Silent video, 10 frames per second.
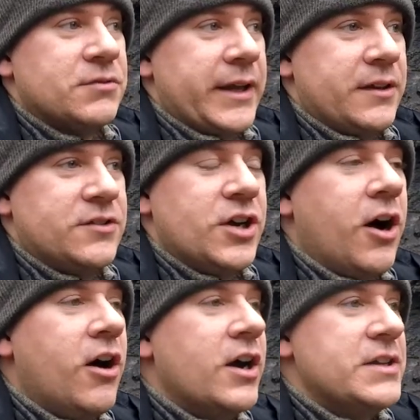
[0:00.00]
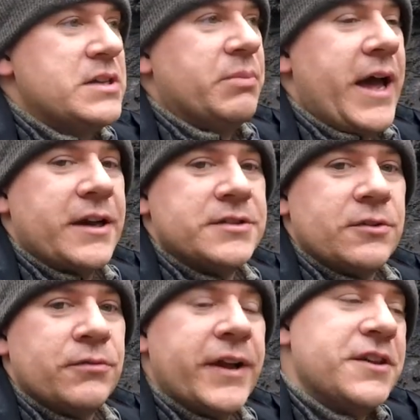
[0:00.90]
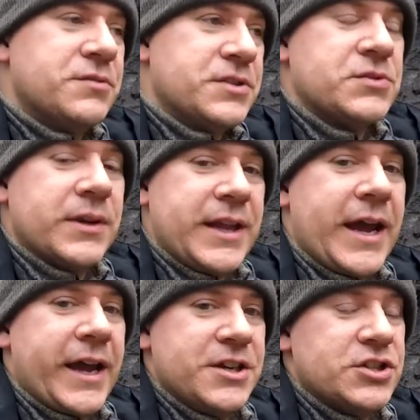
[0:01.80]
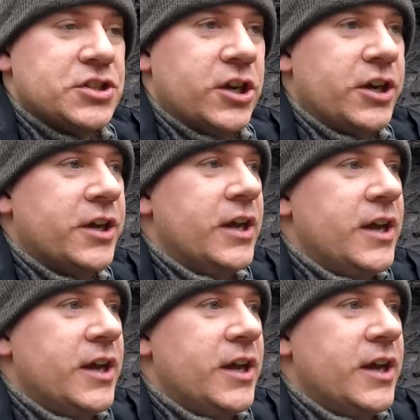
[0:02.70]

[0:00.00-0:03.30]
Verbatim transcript: like tons of black stoneflies which is what that guy just took